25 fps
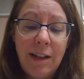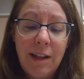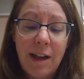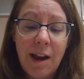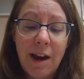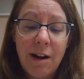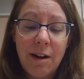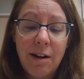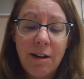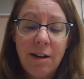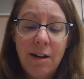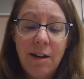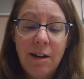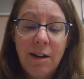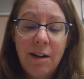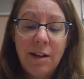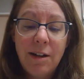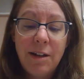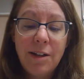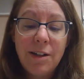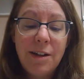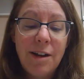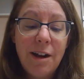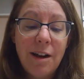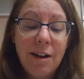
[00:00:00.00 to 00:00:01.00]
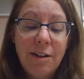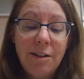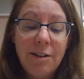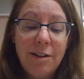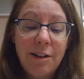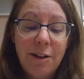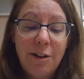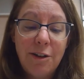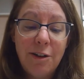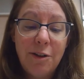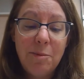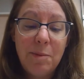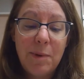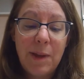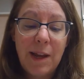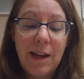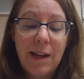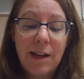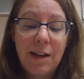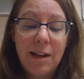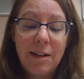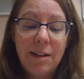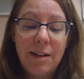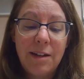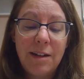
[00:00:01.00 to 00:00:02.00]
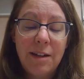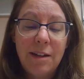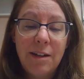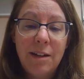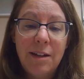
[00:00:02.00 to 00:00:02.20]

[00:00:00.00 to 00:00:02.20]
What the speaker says: there, snuggled under the blanket.